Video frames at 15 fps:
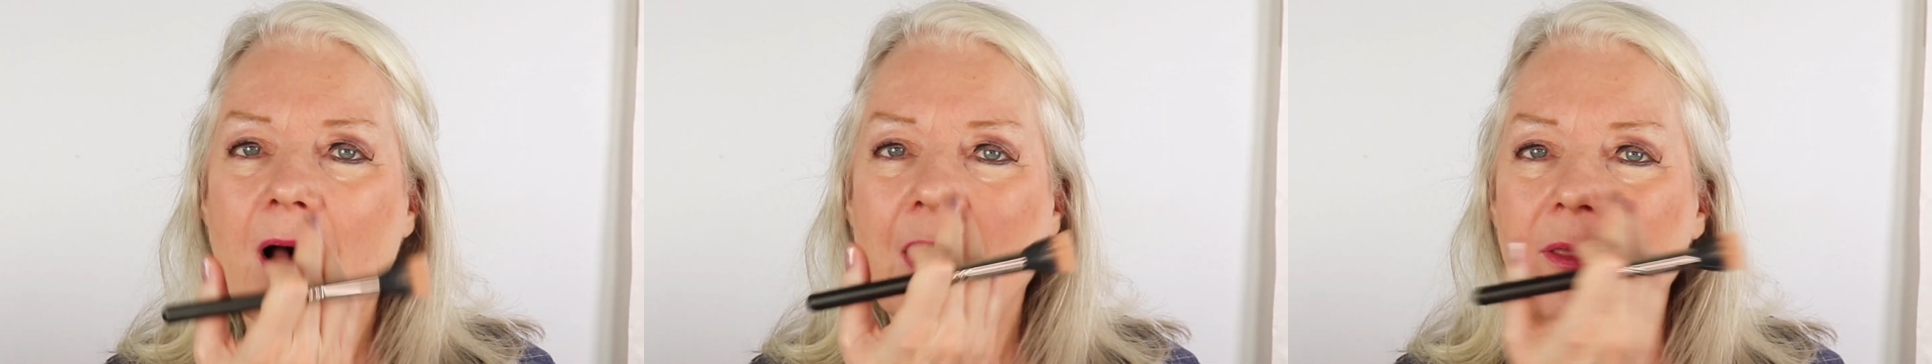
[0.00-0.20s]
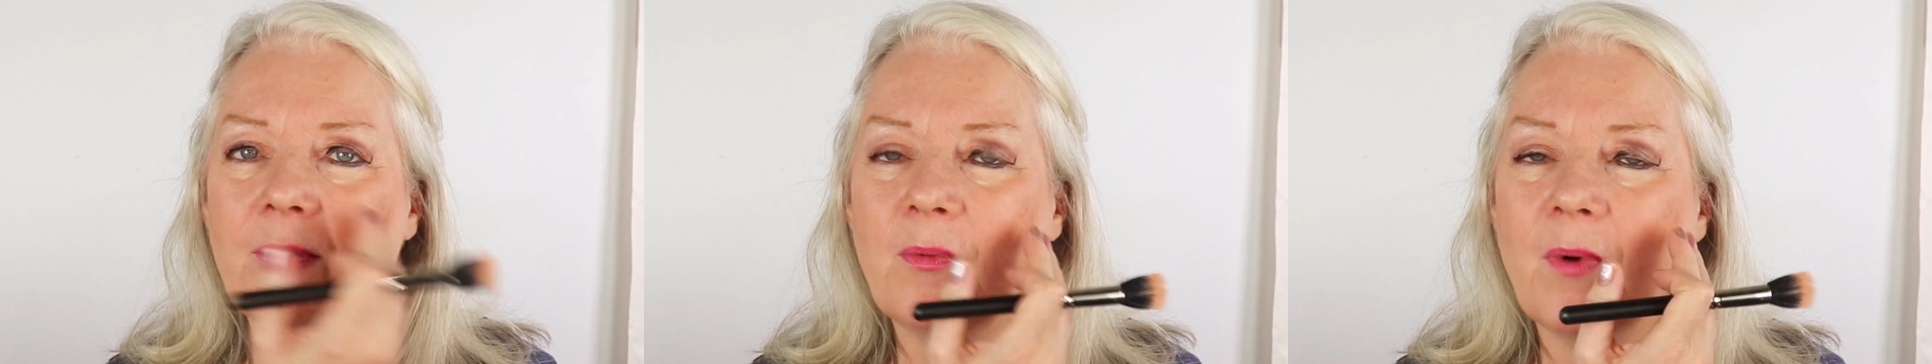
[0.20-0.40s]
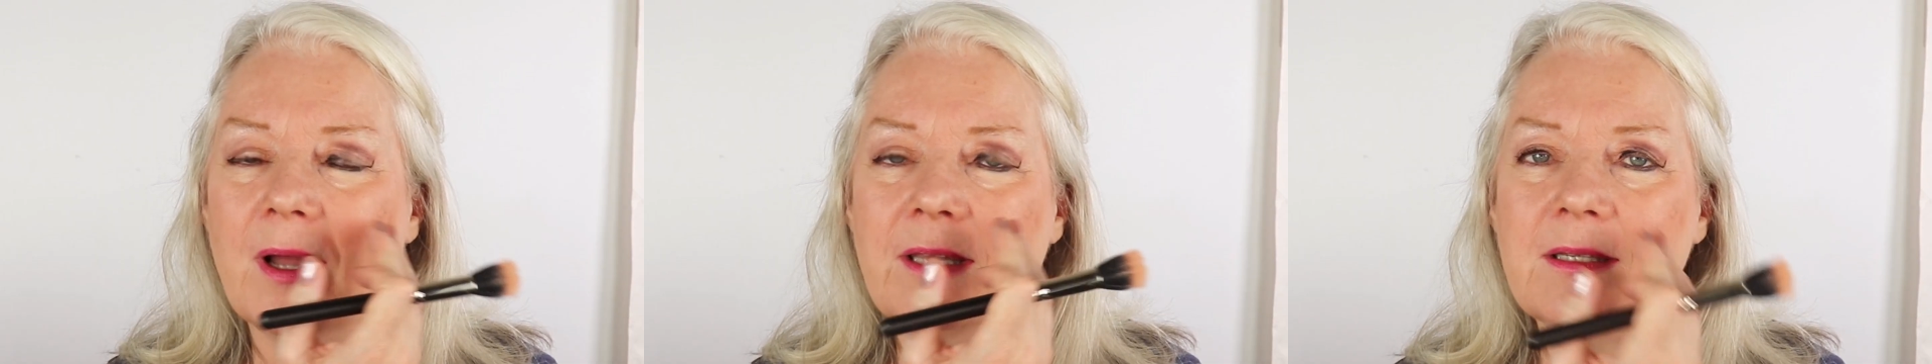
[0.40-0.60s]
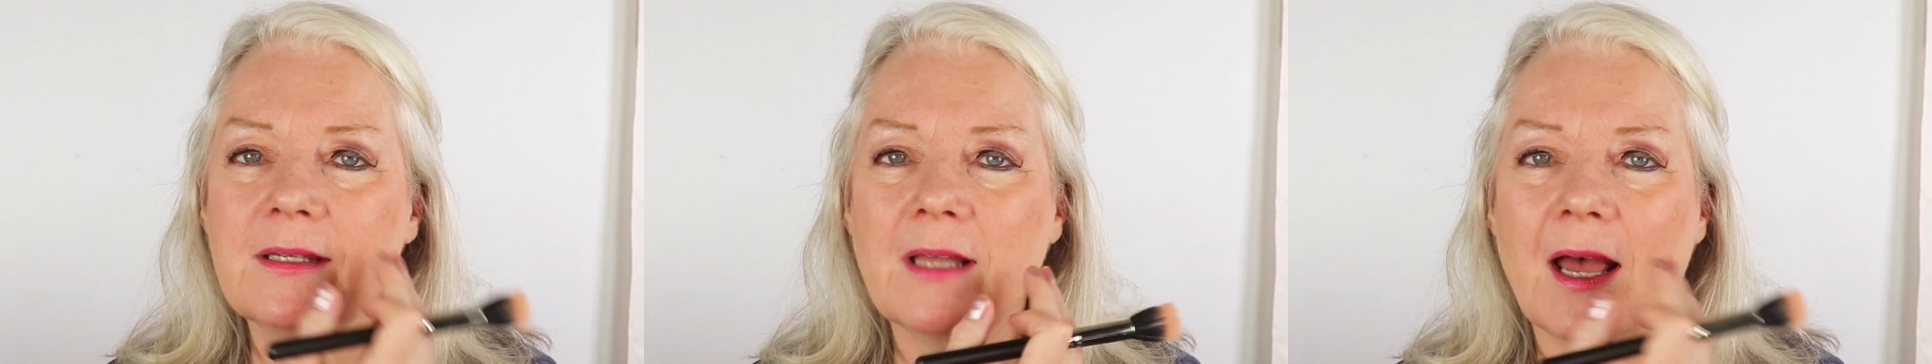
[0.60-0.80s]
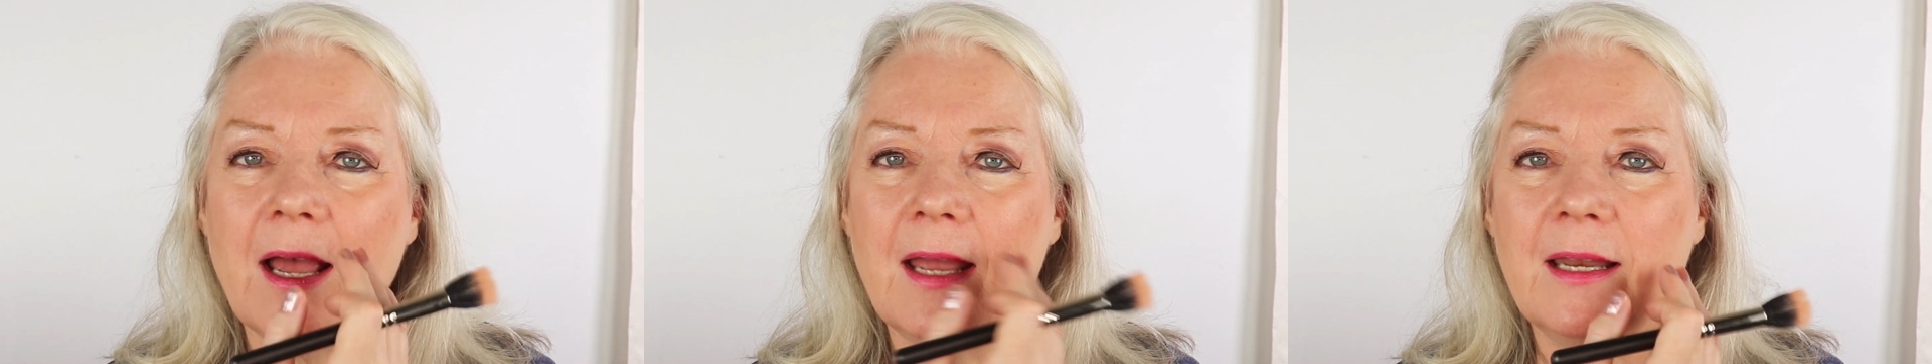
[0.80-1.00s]
on the one
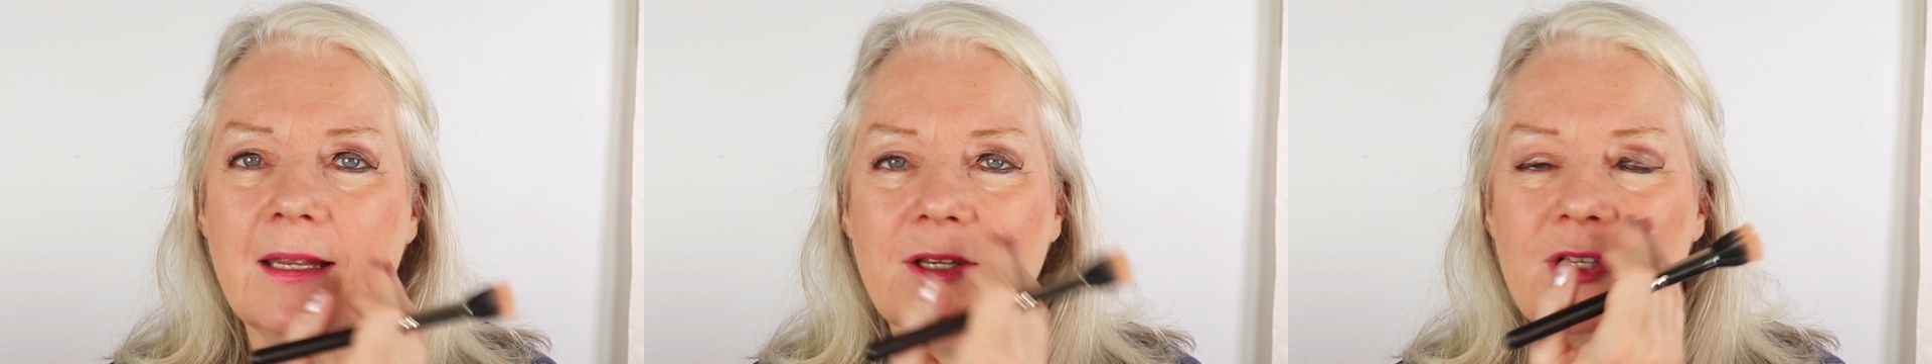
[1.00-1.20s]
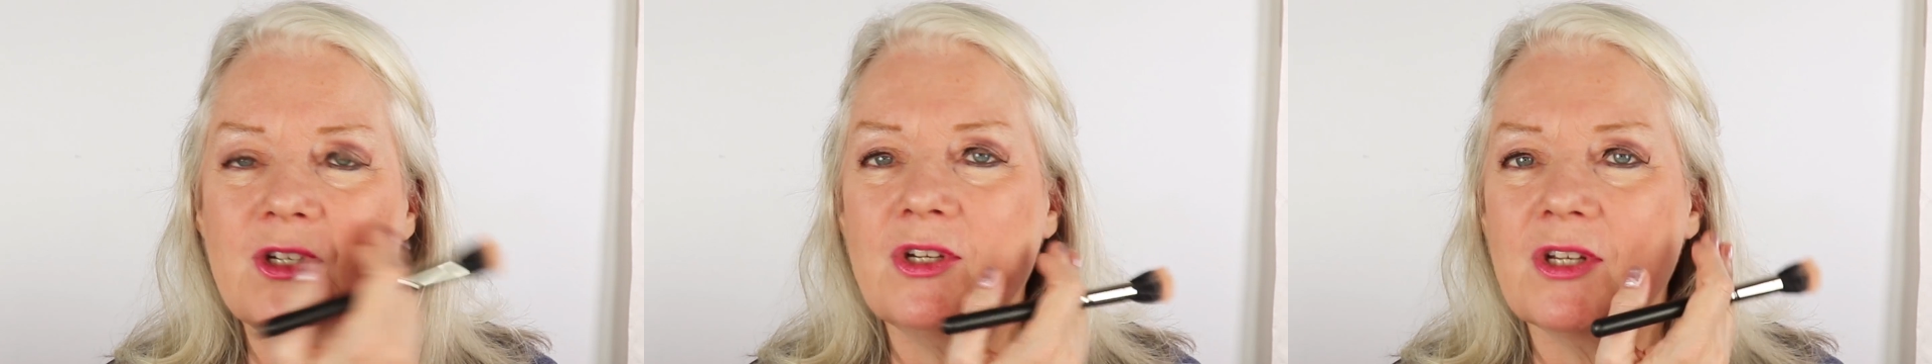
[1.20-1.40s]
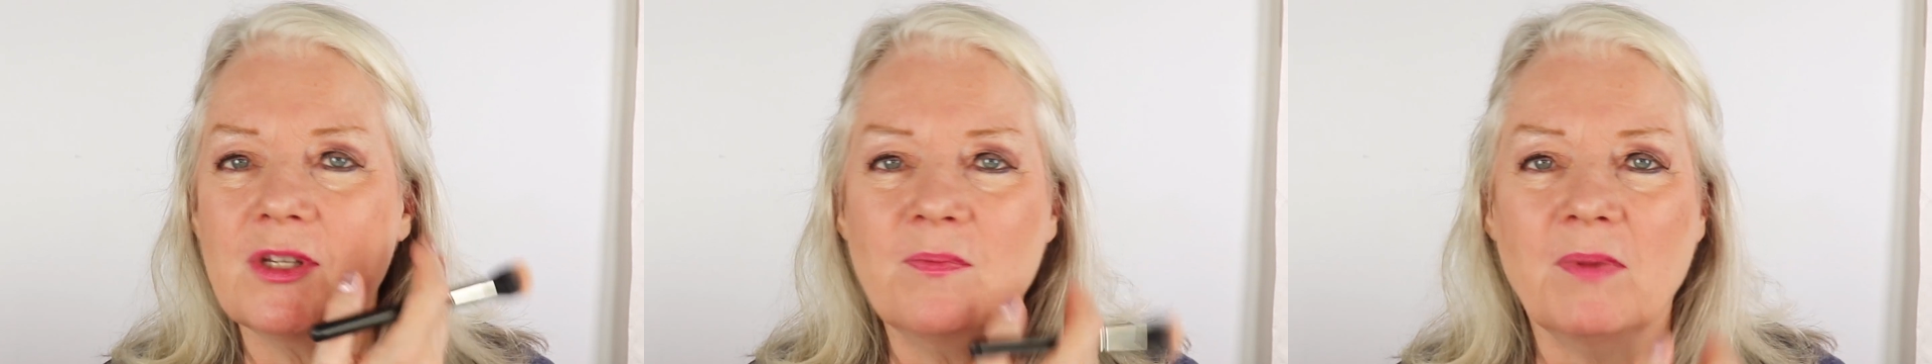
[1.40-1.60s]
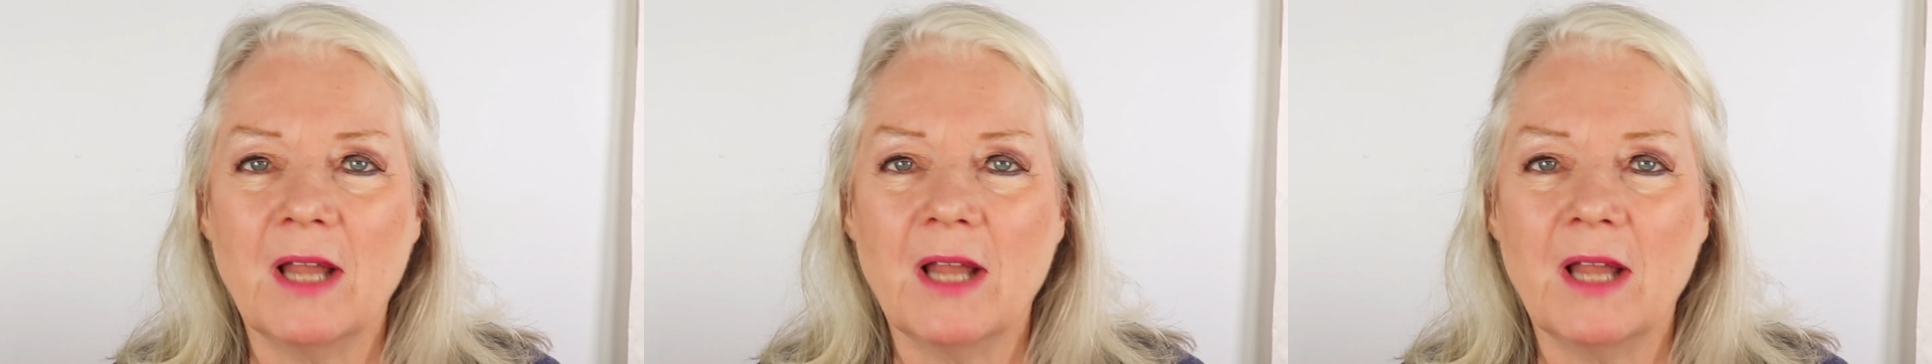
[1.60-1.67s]
side it's just